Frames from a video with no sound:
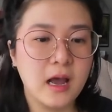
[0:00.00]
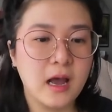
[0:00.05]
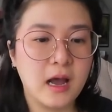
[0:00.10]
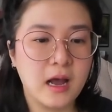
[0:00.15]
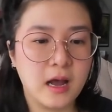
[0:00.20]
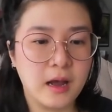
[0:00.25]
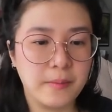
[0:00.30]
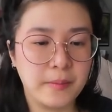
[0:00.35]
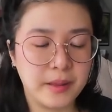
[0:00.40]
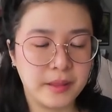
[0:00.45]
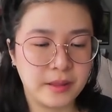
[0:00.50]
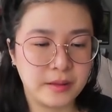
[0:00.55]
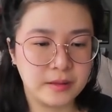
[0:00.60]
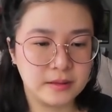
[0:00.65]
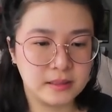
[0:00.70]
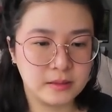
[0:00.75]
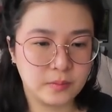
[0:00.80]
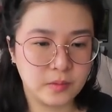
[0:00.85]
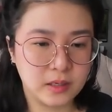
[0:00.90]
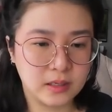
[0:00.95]
Um, and then
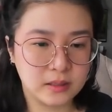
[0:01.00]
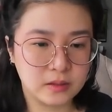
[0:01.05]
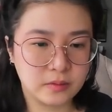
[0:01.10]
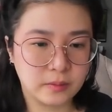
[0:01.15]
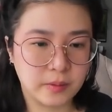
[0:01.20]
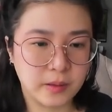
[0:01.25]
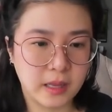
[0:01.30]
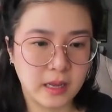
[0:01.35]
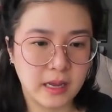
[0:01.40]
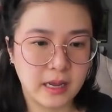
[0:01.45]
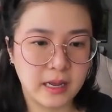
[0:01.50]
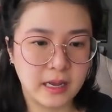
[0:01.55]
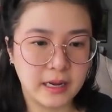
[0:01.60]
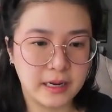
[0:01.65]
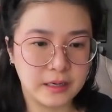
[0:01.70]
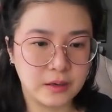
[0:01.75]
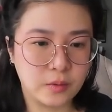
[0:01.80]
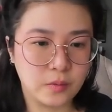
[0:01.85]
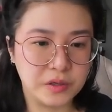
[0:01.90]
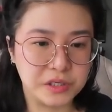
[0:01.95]
someone else
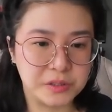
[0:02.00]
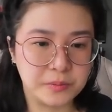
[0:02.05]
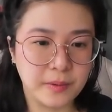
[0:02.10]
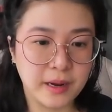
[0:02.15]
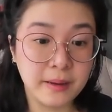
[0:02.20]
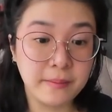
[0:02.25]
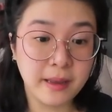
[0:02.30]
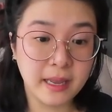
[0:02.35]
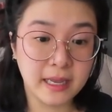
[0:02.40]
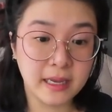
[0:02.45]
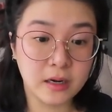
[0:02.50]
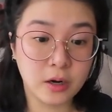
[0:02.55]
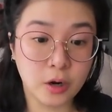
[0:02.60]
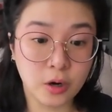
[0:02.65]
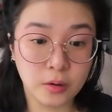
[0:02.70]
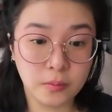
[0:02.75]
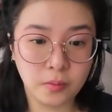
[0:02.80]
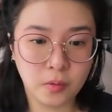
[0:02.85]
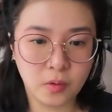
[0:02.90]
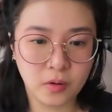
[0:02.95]
replied, which might make it
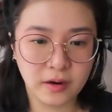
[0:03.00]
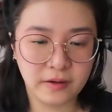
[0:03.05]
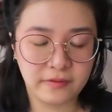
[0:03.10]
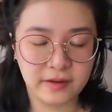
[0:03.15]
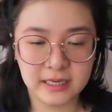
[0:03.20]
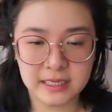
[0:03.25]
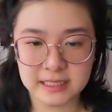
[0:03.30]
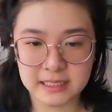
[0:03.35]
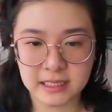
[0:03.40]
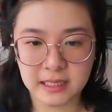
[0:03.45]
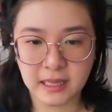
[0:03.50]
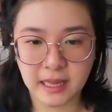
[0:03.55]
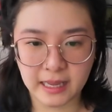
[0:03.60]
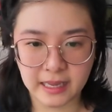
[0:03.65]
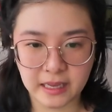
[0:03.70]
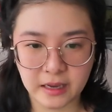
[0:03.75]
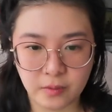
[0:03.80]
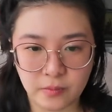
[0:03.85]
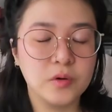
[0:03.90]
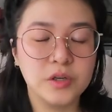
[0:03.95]
hurt more if he doesn't like it,